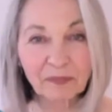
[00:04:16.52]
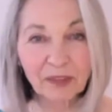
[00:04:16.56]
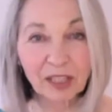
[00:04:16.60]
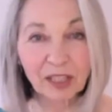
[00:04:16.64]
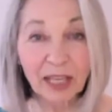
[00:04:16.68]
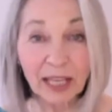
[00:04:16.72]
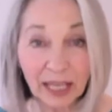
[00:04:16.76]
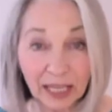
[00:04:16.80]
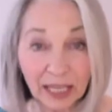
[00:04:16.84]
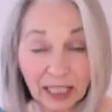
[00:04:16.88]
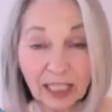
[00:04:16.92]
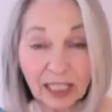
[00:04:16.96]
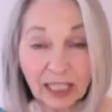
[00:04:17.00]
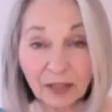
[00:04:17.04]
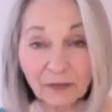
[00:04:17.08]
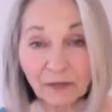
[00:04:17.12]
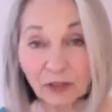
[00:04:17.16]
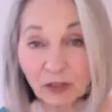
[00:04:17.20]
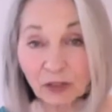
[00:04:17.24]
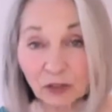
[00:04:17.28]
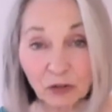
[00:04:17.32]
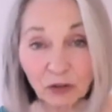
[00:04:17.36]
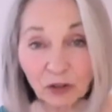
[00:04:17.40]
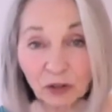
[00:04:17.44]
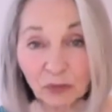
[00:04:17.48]
And if you
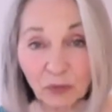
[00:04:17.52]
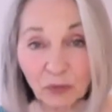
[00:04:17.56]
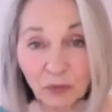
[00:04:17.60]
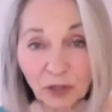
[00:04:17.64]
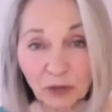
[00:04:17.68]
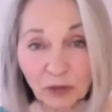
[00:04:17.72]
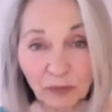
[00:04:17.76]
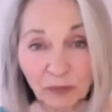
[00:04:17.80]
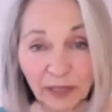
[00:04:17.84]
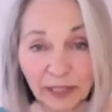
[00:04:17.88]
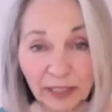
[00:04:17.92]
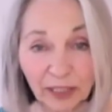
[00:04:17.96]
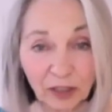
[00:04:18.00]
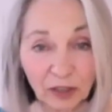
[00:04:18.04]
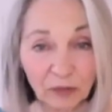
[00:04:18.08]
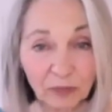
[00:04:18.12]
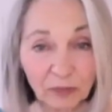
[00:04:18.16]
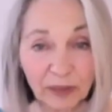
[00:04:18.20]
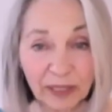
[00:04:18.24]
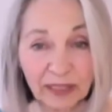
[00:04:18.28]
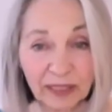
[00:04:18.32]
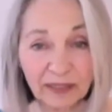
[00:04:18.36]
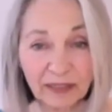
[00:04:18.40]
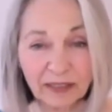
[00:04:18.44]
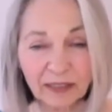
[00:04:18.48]
do them on a regular
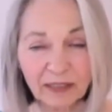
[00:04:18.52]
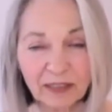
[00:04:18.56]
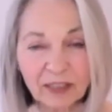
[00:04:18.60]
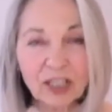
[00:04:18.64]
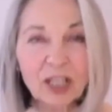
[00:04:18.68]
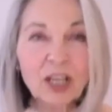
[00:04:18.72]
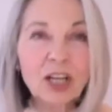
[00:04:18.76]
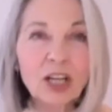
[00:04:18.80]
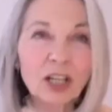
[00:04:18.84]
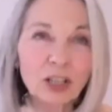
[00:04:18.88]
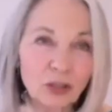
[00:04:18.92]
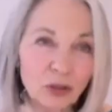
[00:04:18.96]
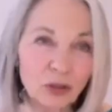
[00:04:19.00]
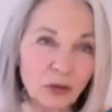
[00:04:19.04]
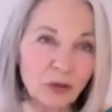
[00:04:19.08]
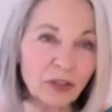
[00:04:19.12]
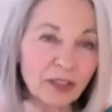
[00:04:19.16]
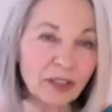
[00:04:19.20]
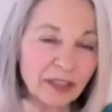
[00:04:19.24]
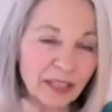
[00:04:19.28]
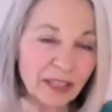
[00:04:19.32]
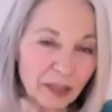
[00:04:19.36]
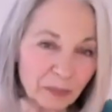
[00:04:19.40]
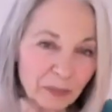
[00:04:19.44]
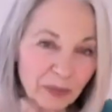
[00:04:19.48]
basis, know
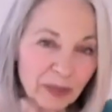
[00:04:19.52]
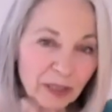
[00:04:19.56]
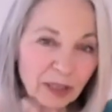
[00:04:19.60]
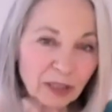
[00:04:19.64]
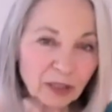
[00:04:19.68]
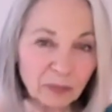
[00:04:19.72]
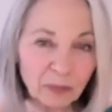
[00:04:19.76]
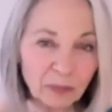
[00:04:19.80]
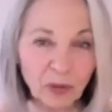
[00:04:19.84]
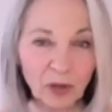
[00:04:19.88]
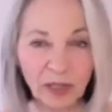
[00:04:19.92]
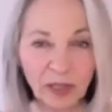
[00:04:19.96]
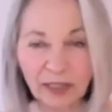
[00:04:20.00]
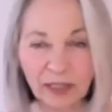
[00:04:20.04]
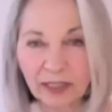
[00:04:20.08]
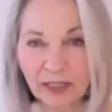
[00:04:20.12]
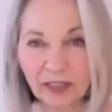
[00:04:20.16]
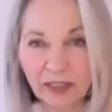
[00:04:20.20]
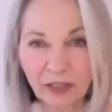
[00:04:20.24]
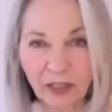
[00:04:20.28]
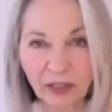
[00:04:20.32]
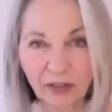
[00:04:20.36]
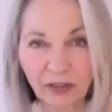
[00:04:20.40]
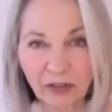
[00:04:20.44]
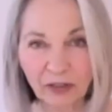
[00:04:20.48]
that they build upon
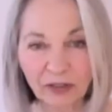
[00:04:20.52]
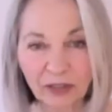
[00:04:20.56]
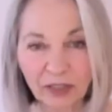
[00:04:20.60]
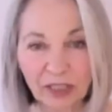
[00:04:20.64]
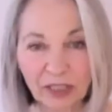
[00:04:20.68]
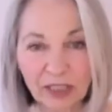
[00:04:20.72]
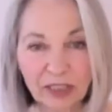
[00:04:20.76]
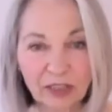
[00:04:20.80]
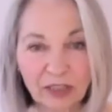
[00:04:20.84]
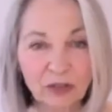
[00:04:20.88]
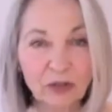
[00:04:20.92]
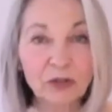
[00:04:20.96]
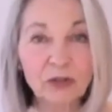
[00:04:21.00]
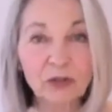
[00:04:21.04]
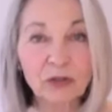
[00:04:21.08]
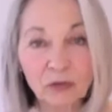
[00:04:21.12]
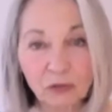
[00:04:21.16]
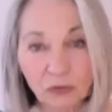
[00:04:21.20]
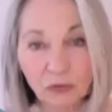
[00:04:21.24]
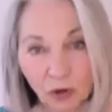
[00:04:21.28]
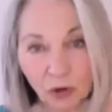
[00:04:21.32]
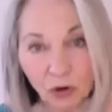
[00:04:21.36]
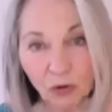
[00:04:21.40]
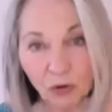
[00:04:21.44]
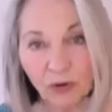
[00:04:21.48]
each other. So you
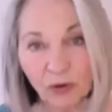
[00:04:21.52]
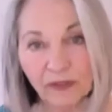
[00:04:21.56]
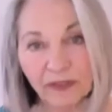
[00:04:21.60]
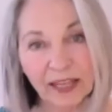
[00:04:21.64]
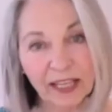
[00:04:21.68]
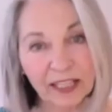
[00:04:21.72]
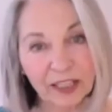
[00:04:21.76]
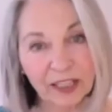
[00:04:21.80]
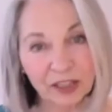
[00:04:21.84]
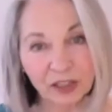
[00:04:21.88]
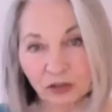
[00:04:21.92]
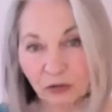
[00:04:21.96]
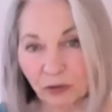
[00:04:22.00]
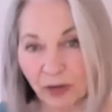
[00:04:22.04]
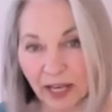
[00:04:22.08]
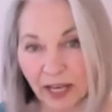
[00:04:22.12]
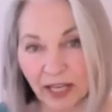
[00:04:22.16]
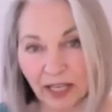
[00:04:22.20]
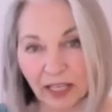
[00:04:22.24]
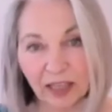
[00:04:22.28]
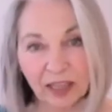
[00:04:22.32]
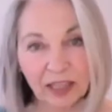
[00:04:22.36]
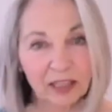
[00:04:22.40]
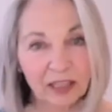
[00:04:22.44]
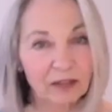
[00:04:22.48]
grow in that
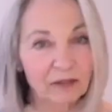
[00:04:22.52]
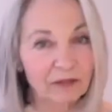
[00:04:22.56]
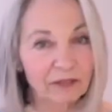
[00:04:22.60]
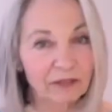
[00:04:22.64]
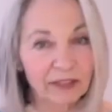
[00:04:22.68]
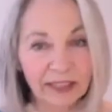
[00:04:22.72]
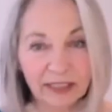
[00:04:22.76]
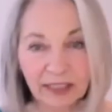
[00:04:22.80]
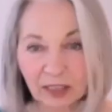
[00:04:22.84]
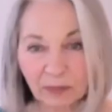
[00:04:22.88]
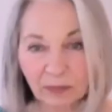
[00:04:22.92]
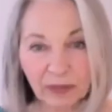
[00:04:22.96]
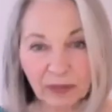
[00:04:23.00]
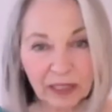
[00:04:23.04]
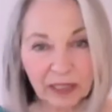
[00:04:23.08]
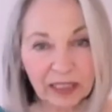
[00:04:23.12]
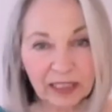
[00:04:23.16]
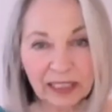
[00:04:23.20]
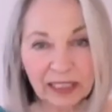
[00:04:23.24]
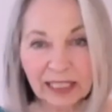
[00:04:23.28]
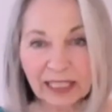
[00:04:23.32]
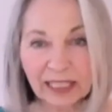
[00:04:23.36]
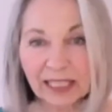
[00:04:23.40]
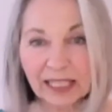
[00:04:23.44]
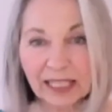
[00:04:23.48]
strength and
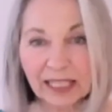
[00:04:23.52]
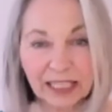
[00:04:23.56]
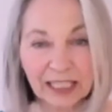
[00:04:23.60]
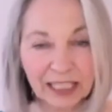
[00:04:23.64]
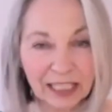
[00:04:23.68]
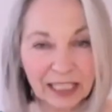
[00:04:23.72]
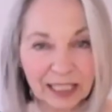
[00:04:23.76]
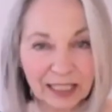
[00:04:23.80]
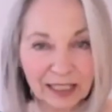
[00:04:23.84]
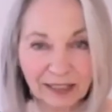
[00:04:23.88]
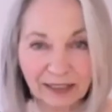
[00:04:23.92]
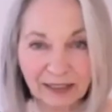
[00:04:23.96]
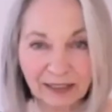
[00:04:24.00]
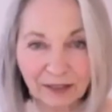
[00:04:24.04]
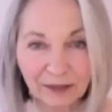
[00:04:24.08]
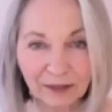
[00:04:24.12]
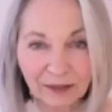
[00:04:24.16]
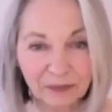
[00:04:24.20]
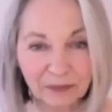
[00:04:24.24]
flexibility and ease.